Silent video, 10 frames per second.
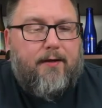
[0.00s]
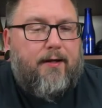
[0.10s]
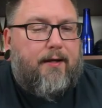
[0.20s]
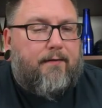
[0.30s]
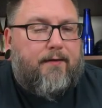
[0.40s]

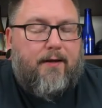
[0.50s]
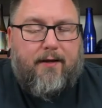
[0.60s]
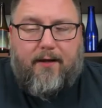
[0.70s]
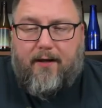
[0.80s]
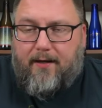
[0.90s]
is kind
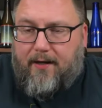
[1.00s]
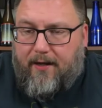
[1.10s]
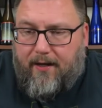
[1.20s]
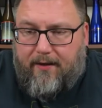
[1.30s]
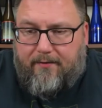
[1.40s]
of getting that
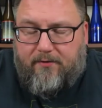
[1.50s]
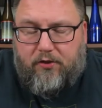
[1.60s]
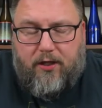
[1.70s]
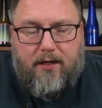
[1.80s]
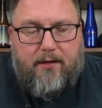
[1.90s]
haze in
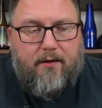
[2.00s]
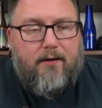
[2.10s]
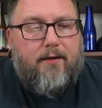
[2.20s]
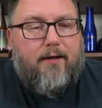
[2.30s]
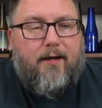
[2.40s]
check,
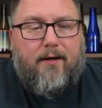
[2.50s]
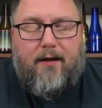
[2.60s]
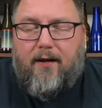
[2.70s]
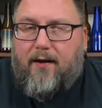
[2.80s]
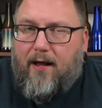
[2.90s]
getting
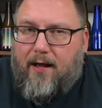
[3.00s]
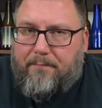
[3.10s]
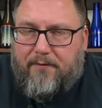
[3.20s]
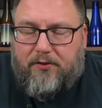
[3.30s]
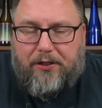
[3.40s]
that
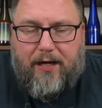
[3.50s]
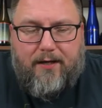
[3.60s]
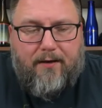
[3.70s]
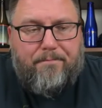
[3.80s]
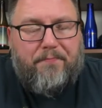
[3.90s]
hop in
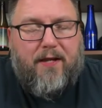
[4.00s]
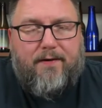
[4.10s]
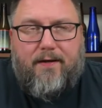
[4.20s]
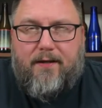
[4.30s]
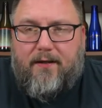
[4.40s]
check,
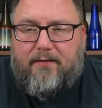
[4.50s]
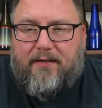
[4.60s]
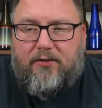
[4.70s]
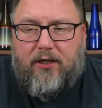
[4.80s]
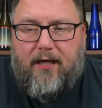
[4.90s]
getting that yeast
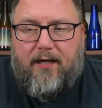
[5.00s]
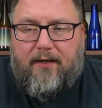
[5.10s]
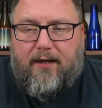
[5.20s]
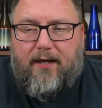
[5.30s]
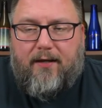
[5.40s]
in check,
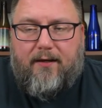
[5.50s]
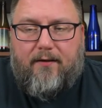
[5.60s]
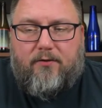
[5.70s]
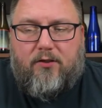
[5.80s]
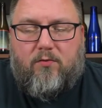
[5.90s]
and
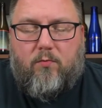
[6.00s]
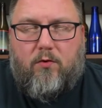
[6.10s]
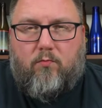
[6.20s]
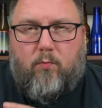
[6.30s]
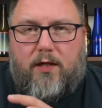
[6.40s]
getting just
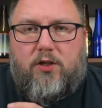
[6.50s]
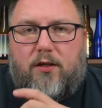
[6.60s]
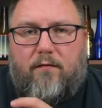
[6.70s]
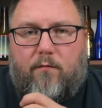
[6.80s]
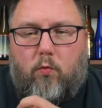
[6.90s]

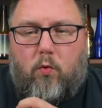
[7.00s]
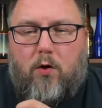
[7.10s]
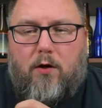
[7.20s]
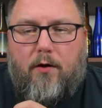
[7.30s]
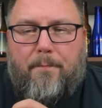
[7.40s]
reaching
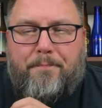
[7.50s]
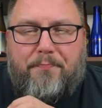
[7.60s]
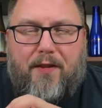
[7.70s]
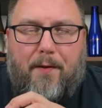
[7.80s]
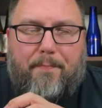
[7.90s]
for
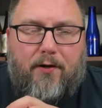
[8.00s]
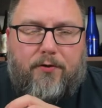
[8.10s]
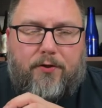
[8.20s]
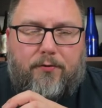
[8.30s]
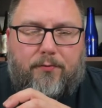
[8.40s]
a beer
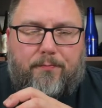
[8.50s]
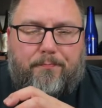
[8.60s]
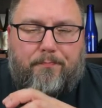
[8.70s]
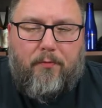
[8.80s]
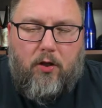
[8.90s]
to
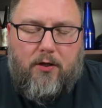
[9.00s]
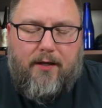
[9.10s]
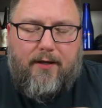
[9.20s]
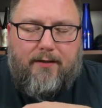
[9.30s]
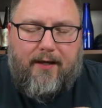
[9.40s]
look
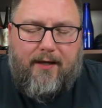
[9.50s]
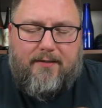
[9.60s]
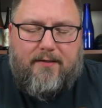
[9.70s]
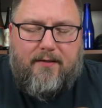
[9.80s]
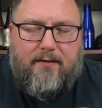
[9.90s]
and
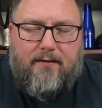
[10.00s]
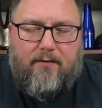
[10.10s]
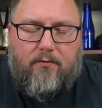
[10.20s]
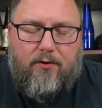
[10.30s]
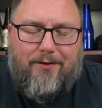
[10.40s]
taste.
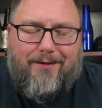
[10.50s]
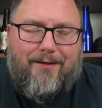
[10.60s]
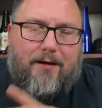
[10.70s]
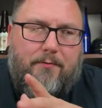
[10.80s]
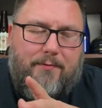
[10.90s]
Uh, look,
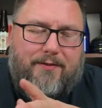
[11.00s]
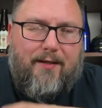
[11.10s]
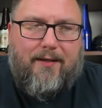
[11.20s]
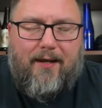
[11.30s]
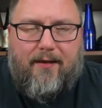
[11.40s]
I don't want to say
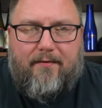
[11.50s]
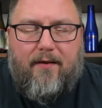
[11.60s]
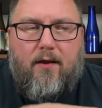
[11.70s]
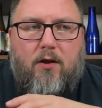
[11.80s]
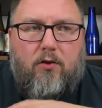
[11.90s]
taste.
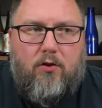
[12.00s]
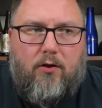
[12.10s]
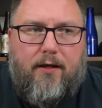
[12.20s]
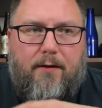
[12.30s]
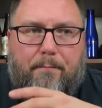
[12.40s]

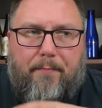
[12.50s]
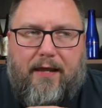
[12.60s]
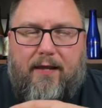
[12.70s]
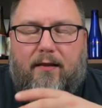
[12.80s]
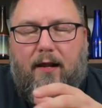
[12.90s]
Look and
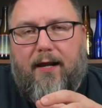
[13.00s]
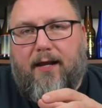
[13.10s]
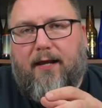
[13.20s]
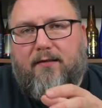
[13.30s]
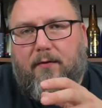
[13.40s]
be like
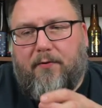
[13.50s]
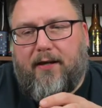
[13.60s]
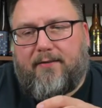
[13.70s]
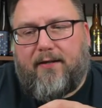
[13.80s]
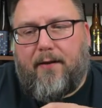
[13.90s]
a super
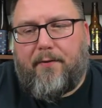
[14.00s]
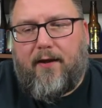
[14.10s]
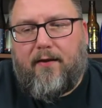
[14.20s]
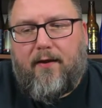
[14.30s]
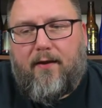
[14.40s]
hazy IPA,